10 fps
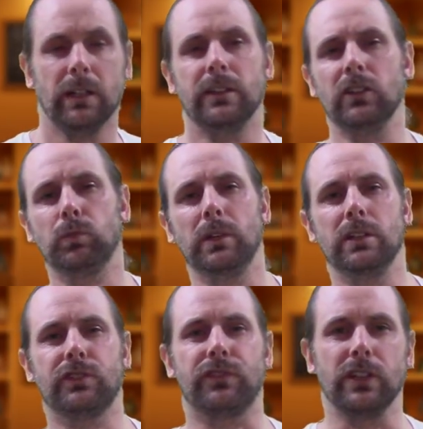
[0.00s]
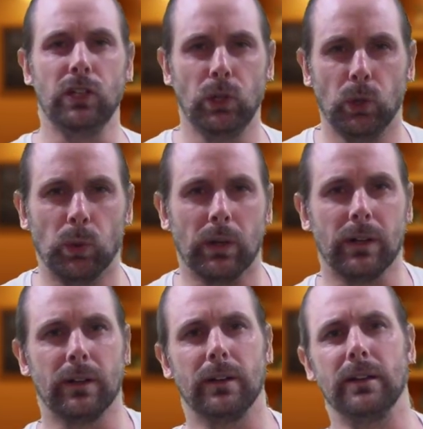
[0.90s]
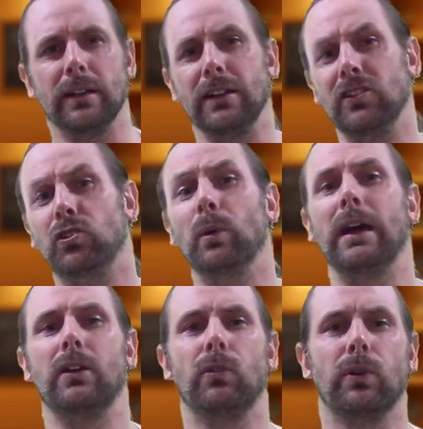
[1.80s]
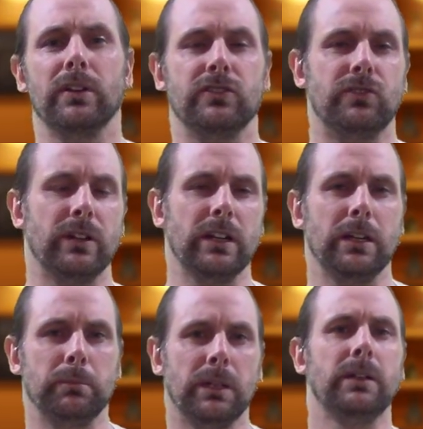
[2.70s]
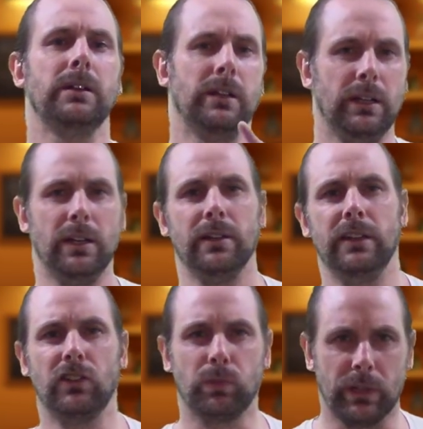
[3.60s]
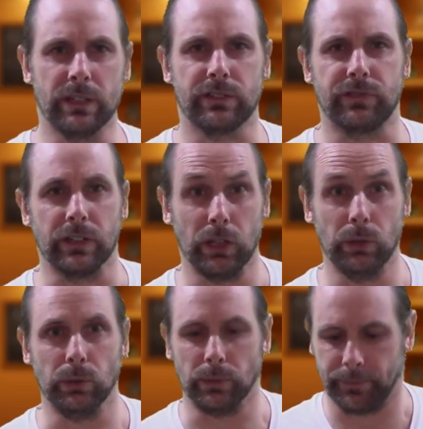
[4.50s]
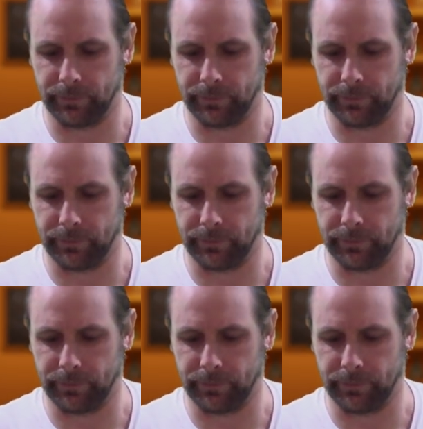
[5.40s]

This one is for you. Do androids dream? This one is for you.